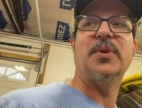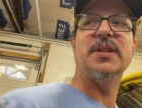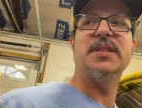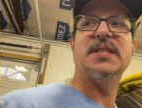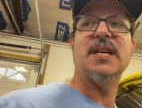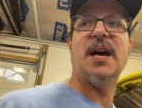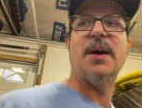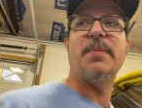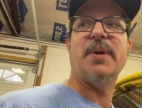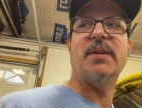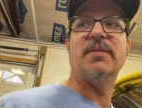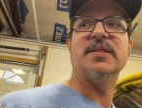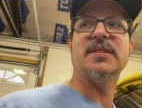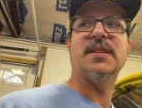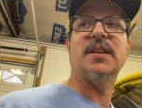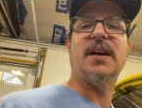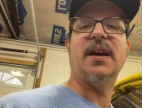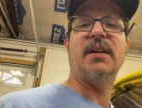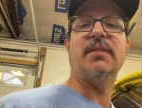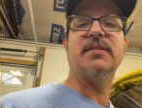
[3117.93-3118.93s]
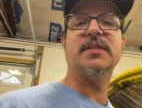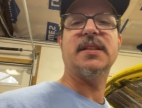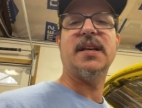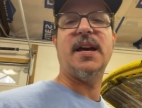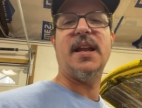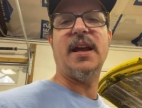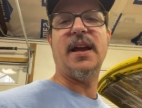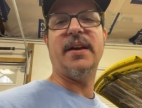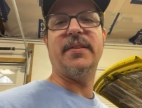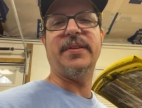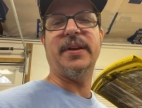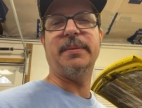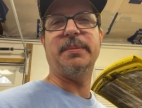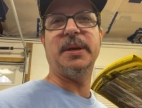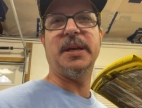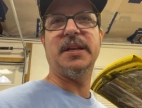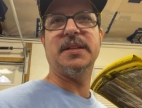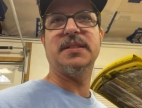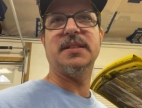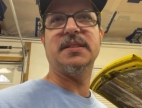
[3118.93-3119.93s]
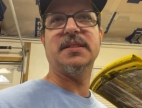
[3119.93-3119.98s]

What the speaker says: time I was like, well, it's got to have ABS.